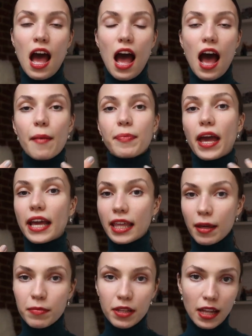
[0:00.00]
I
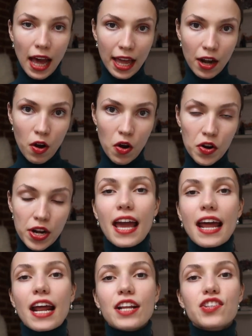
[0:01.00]
kept the light on.
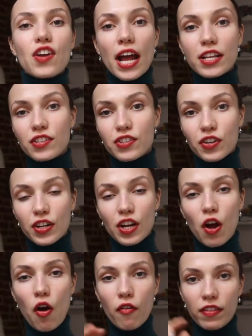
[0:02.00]
Then I tried to turn
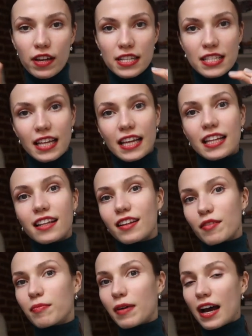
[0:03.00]
it off. There's like a
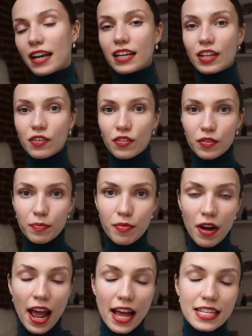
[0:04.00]
little button you could
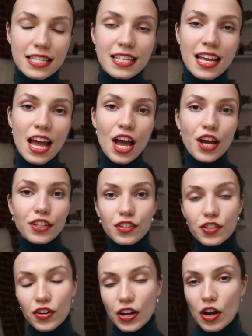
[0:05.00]
press
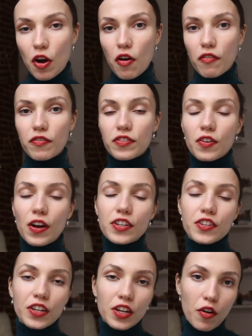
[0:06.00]
to turn it off. So
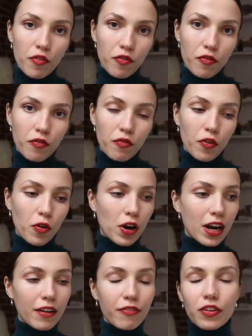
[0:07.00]
I turned it off
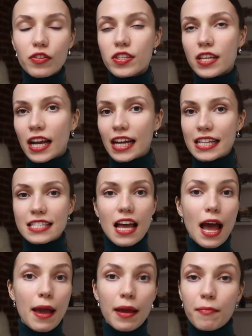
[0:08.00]
for a few seconds.
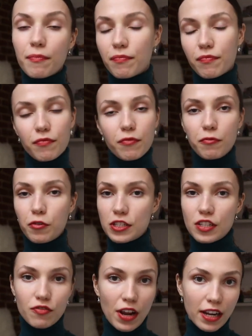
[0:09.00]
I
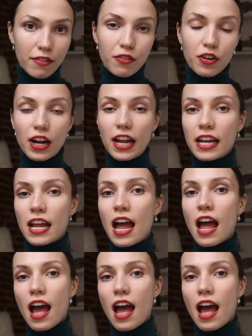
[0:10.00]
wasn't ready for it.